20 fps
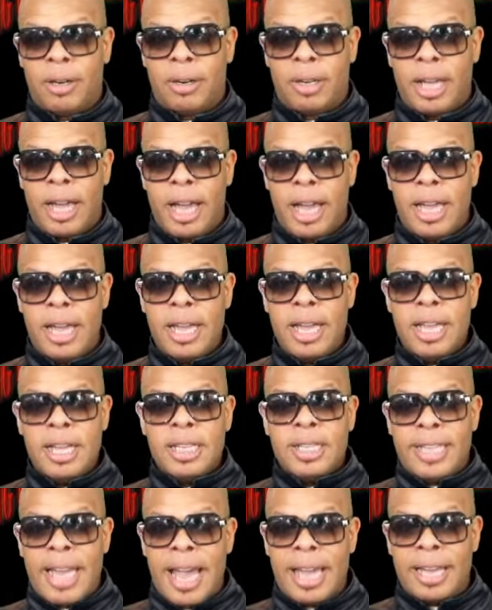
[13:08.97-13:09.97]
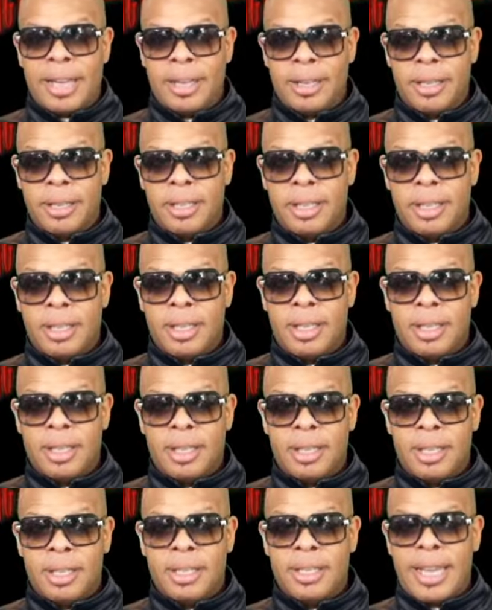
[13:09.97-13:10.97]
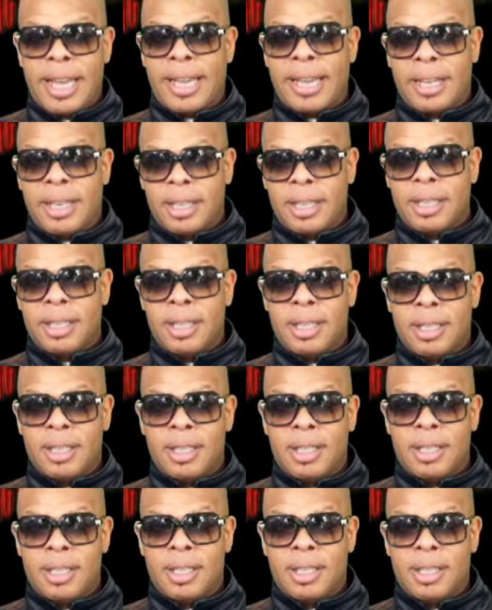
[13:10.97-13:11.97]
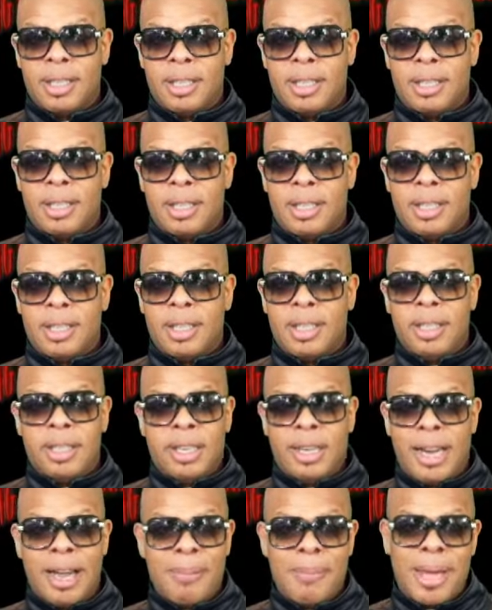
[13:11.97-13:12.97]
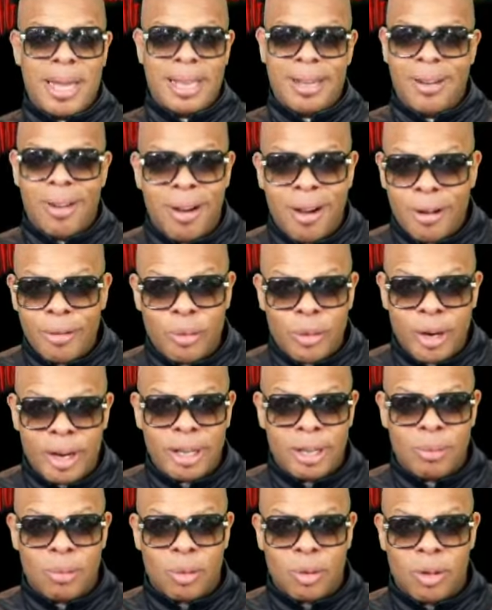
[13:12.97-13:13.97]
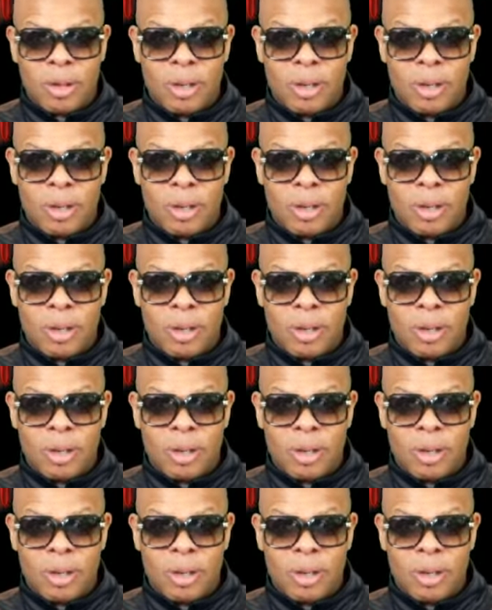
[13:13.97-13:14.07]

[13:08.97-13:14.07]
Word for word: Okay, Sega, Sega, you're not making hardware anymore.